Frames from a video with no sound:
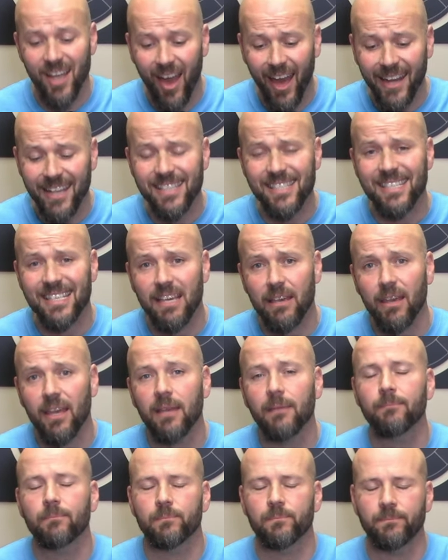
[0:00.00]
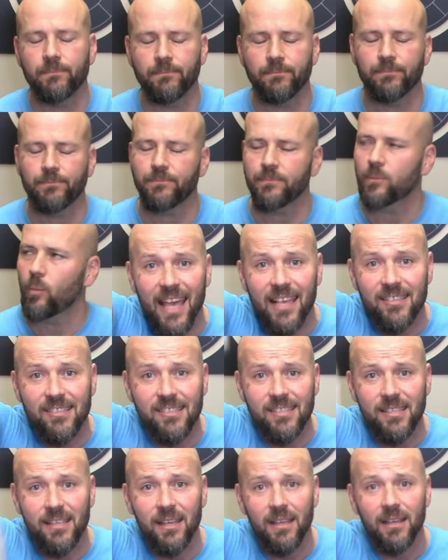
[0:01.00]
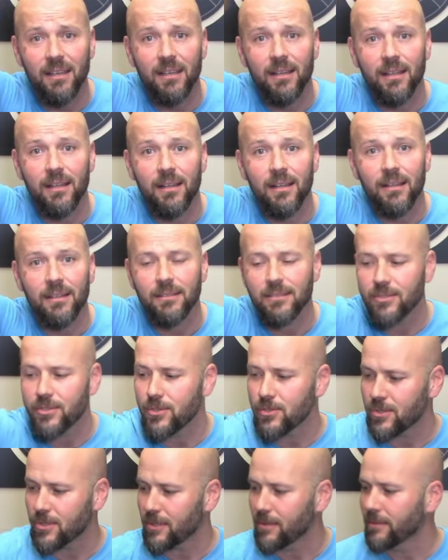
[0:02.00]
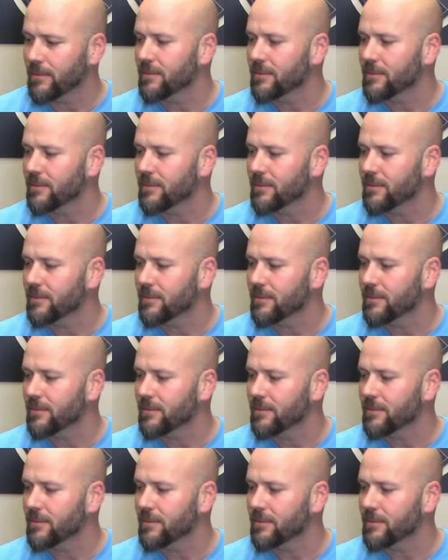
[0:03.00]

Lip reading: not, it's it. Yes. Too soon.